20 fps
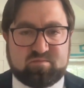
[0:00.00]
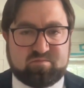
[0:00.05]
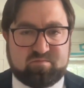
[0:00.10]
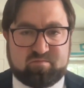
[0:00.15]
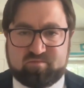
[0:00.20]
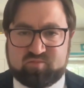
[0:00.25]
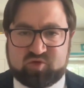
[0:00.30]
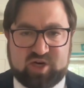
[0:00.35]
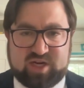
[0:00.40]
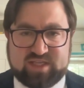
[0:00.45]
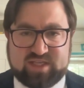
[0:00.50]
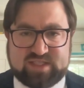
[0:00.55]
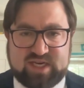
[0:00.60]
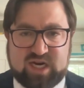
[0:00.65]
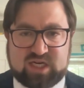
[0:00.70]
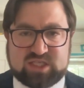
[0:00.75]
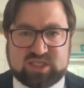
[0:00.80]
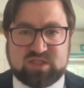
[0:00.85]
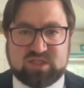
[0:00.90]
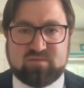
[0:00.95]

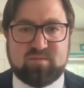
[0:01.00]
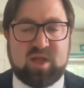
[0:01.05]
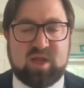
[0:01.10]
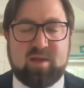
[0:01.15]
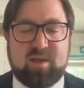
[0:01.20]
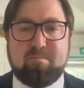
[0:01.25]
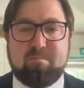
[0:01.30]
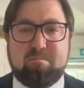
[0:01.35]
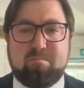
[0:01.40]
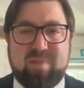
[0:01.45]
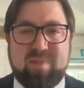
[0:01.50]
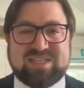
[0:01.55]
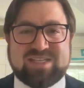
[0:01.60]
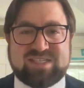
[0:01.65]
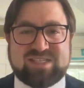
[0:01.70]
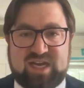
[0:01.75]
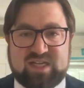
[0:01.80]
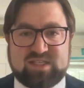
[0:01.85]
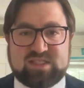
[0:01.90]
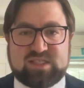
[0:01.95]
transaction make
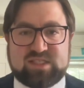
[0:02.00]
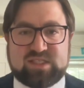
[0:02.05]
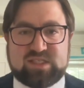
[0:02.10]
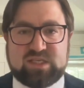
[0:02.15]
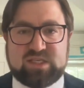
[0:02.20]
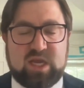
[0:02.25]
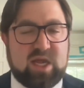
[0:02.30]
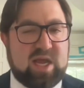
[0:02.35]
sense?